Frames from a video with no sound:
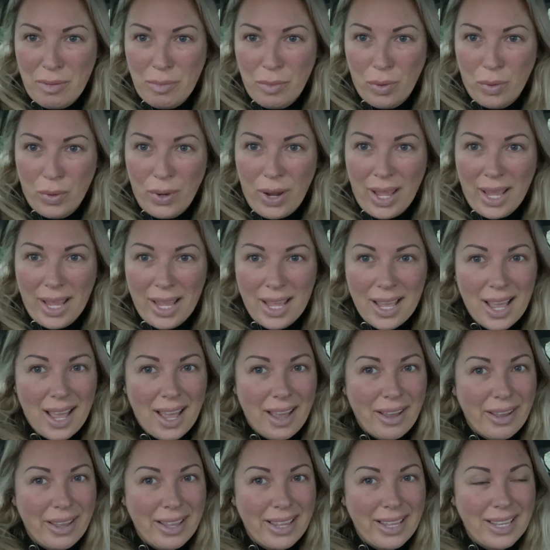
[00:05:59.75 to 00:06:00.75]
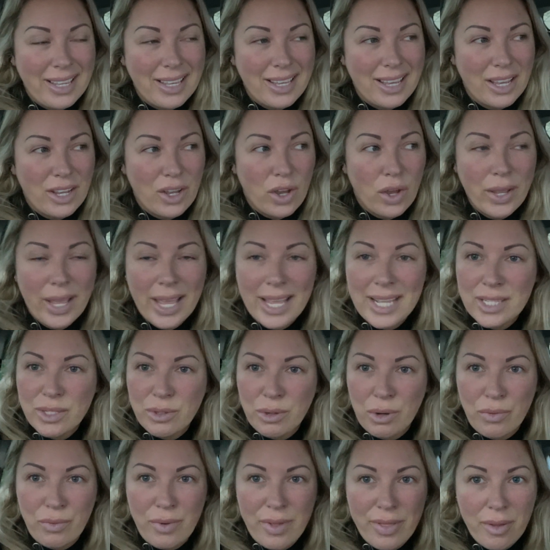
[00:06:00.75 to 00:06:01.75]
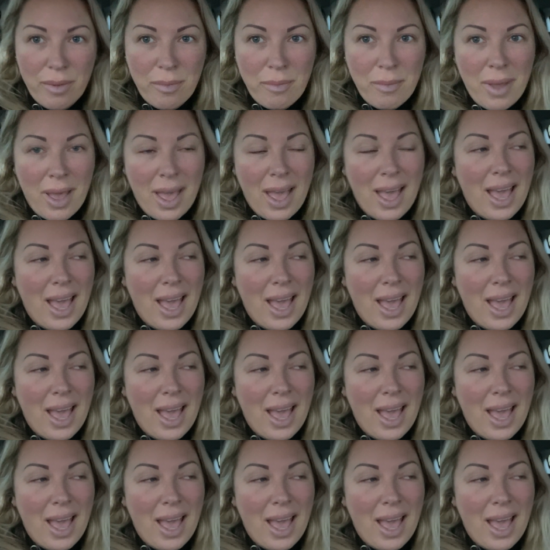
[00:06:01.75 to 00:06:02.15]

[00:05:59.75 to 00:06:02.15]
morning, I, I can't get into a rhythm.